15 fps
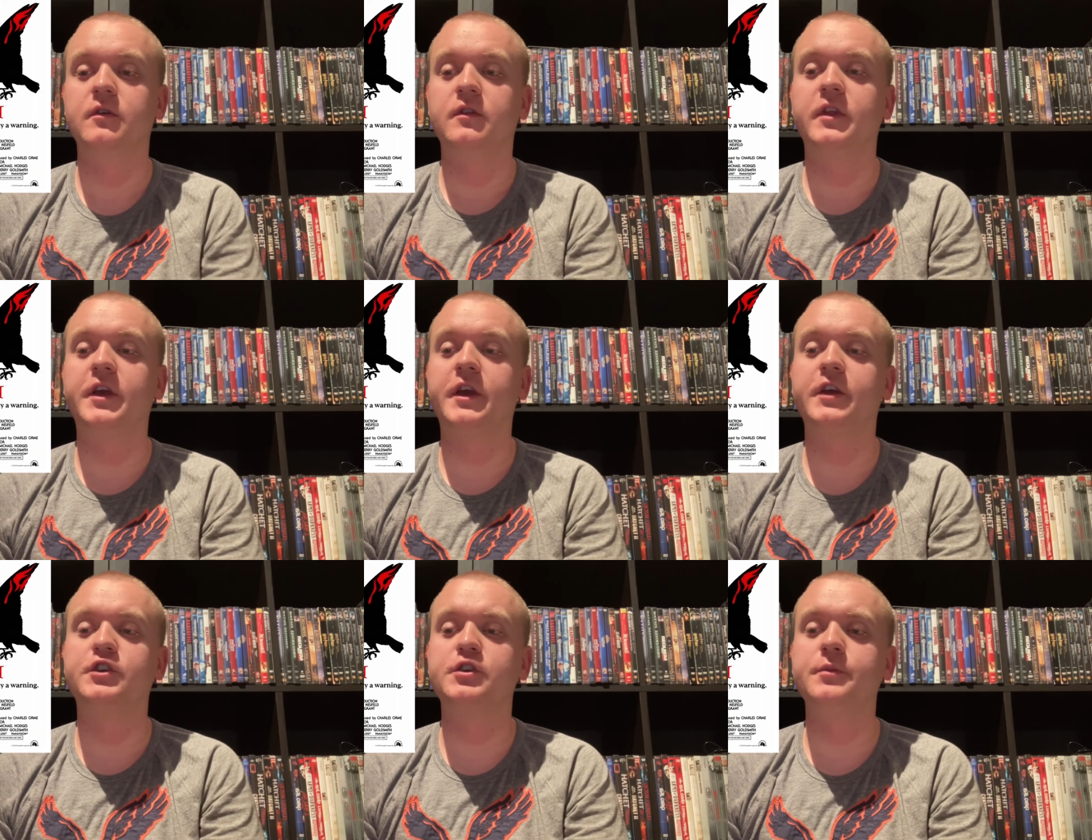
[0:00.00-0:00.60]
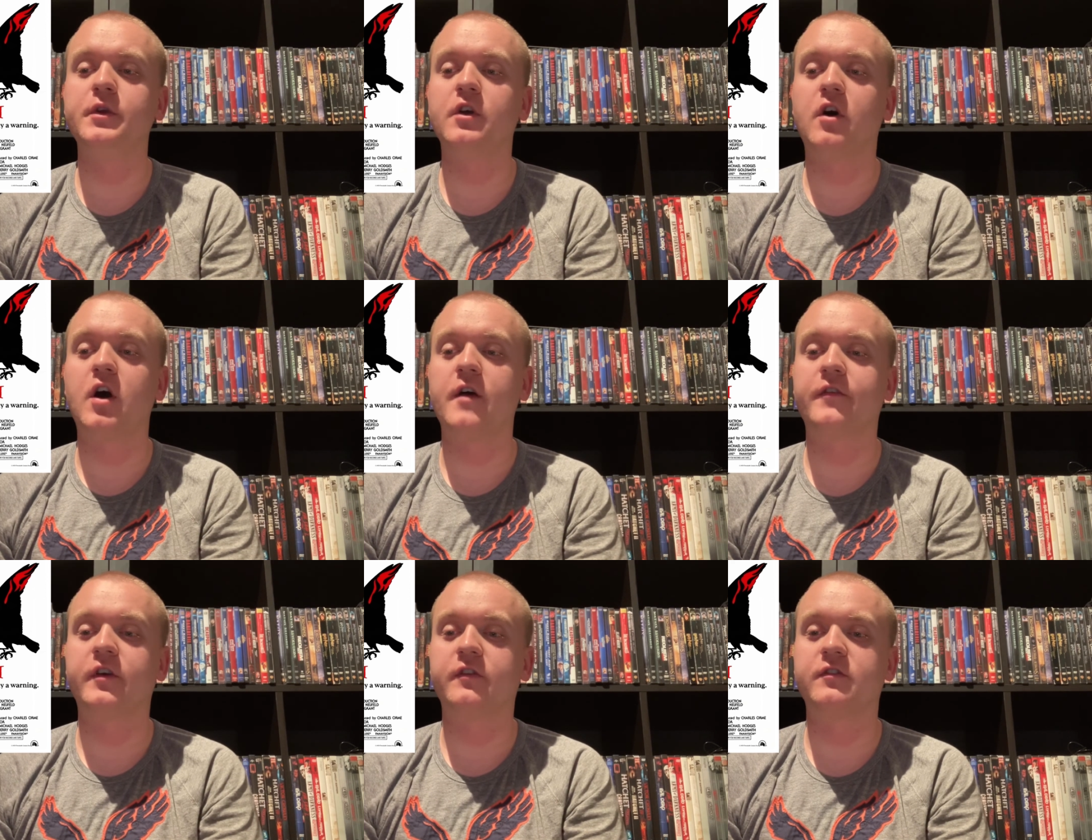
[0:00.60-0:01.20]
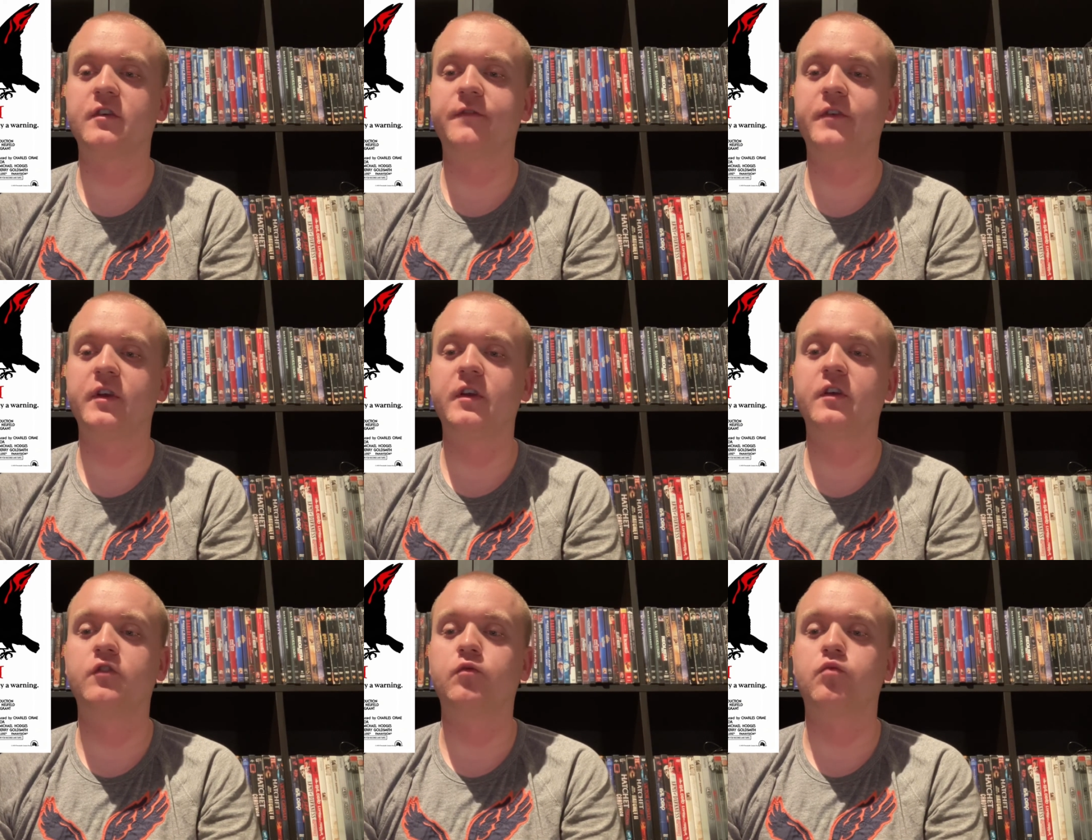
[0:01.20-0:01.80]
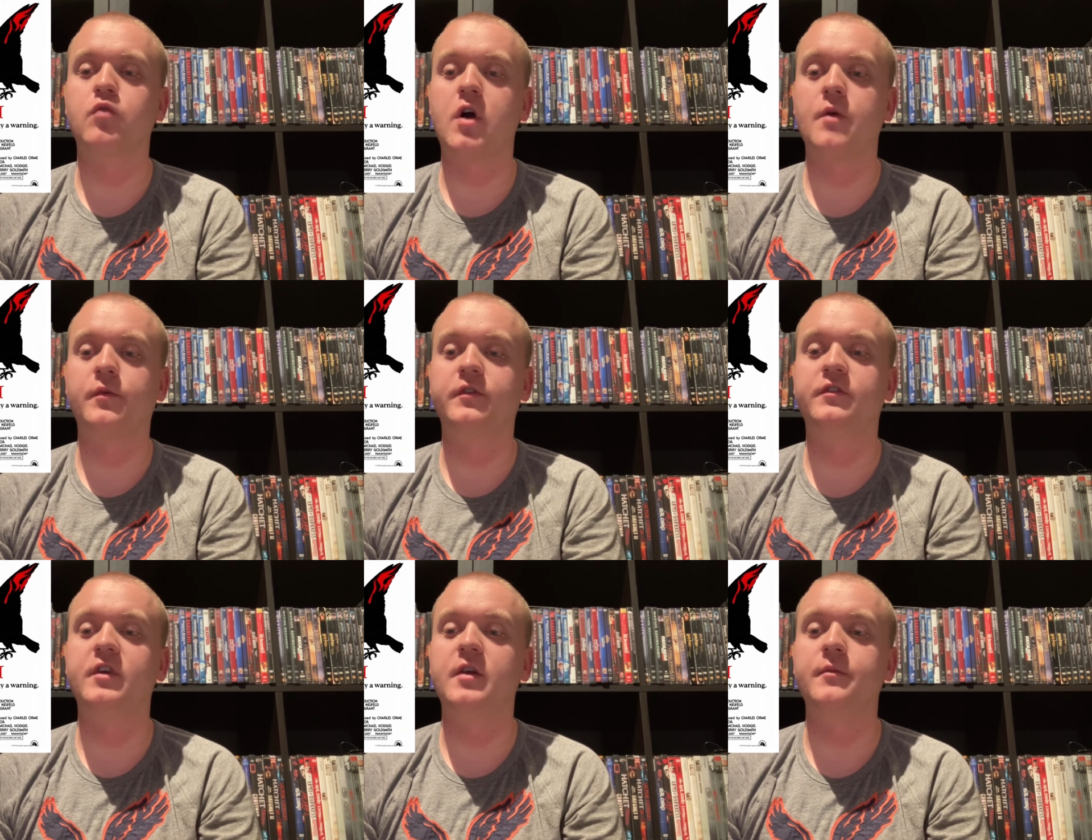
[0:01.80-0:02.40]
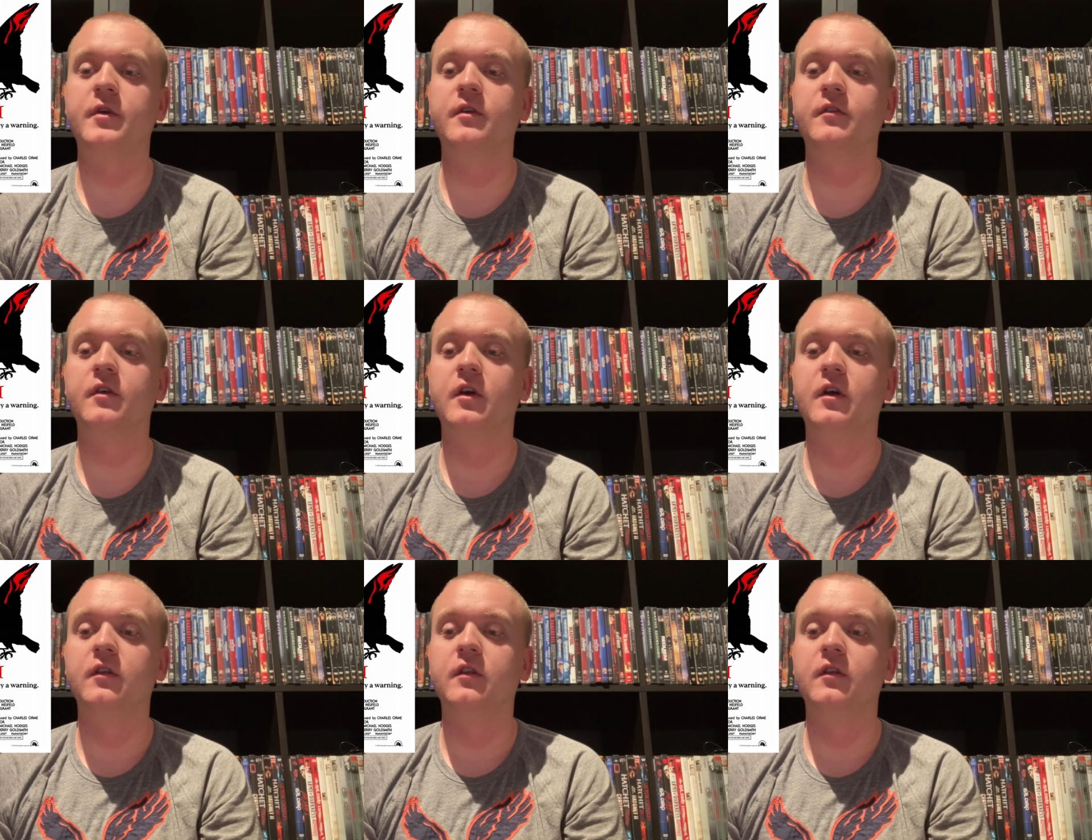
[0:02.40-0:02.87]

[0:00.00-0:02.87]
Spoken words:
Like, it should be obvious something is wrong with Damien.